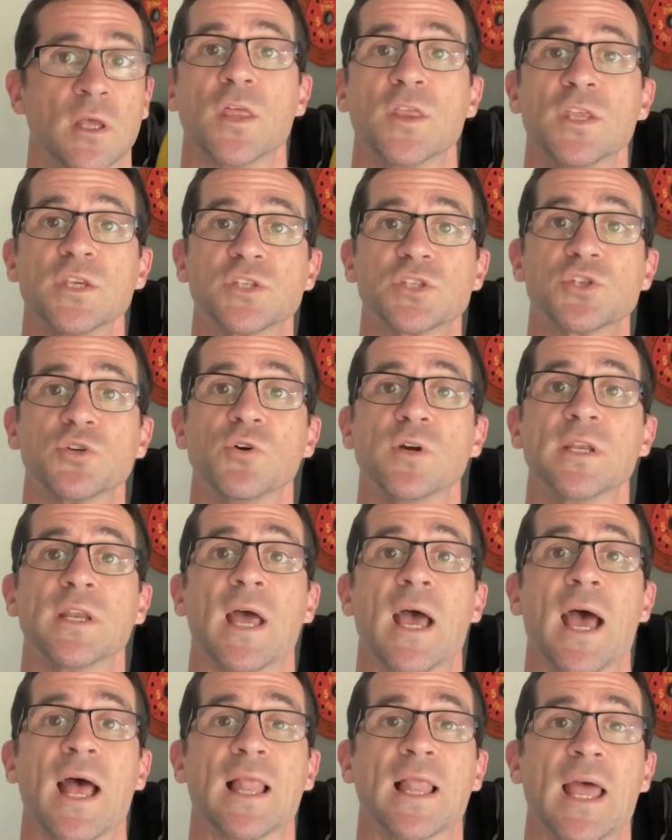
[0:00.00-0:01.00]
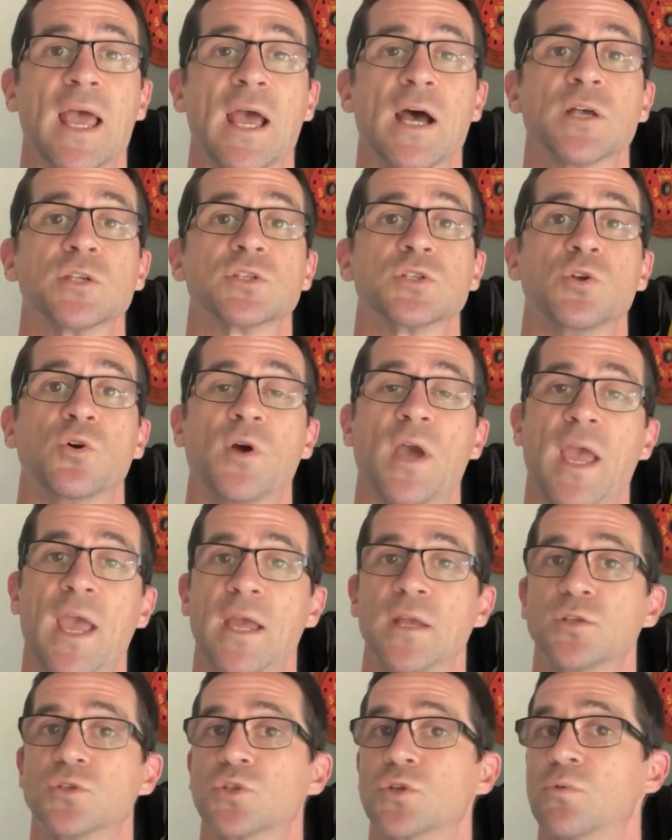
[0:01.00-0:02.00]
This joint allows your
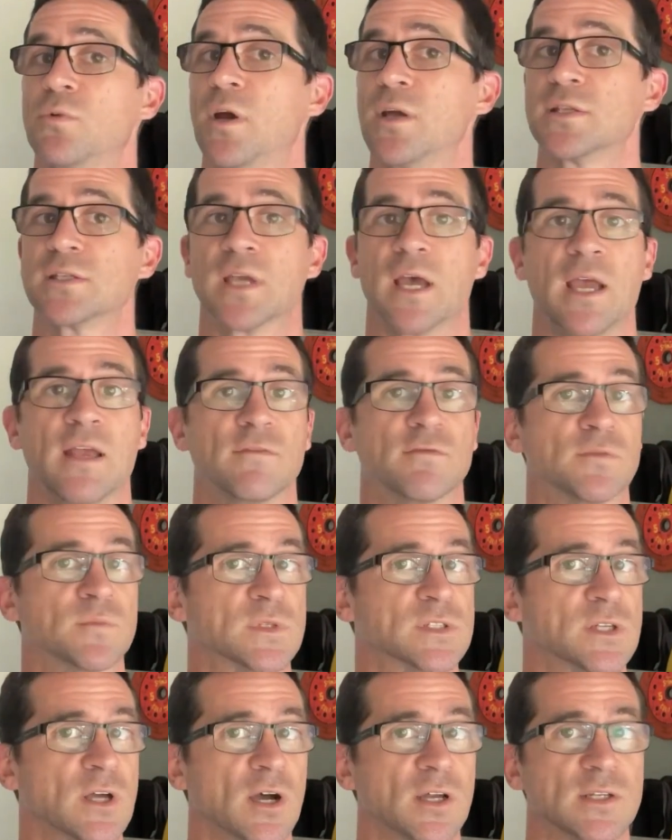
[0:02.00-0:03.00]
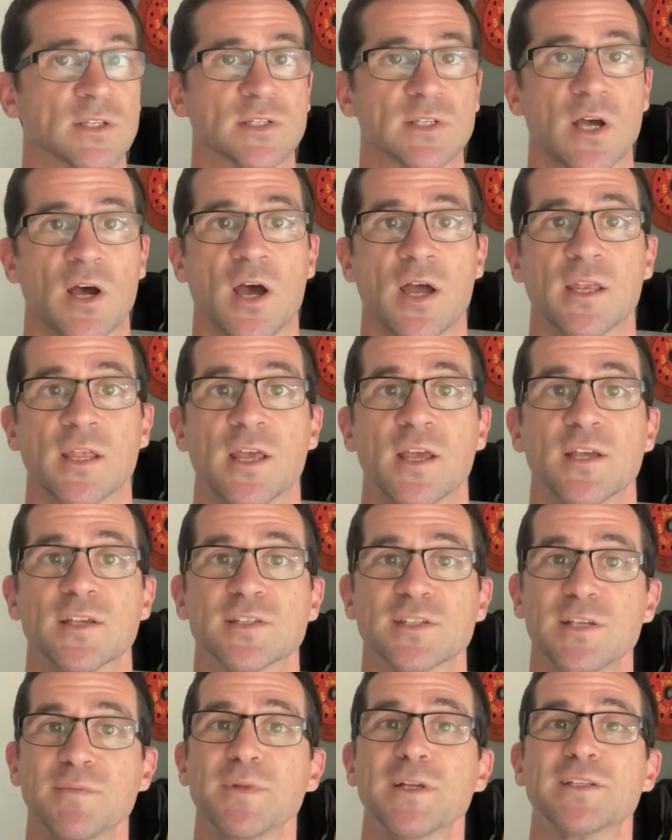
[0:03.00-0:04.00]
head to rotate from side to side,
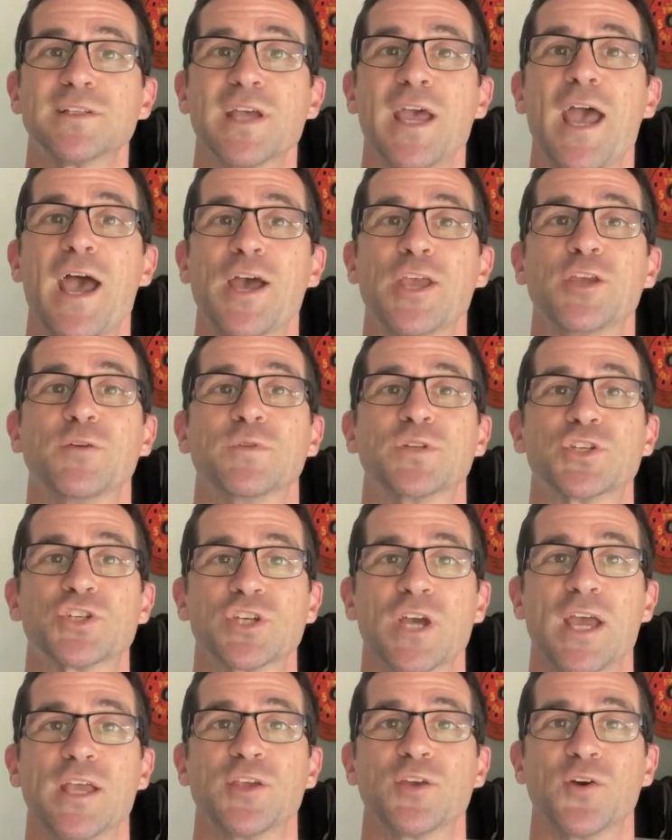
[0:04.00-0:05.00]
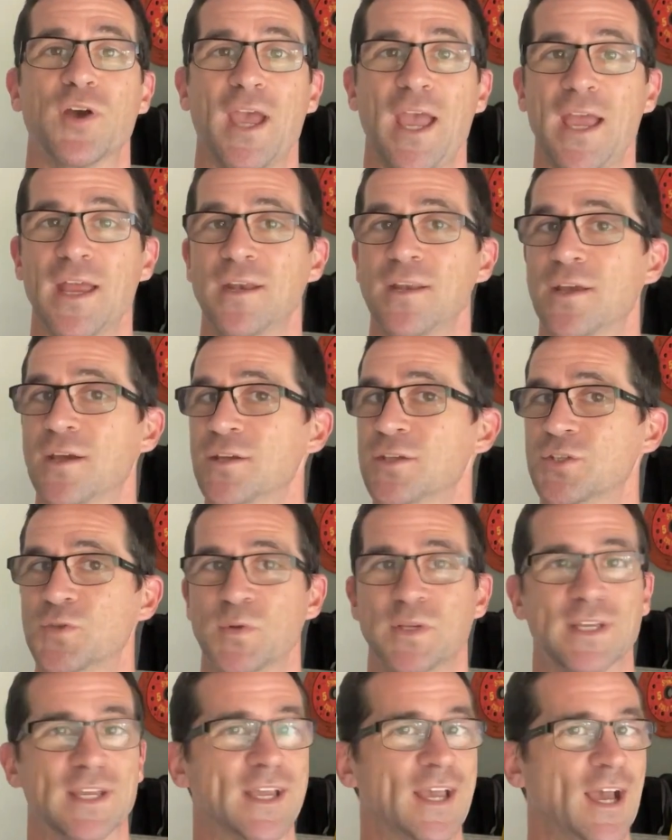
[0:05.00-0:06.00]
similar to how you would shake your head to
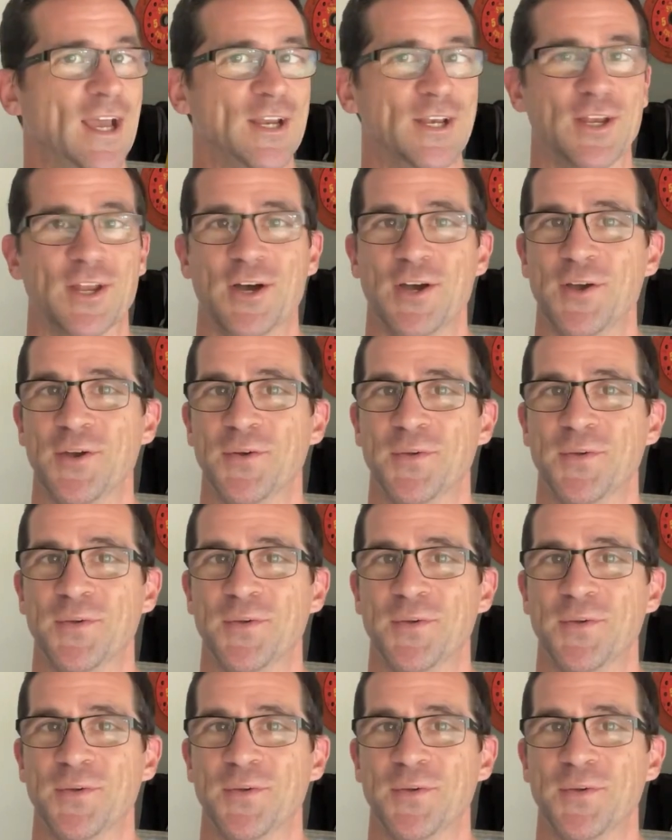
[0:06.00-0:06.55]
indicate no.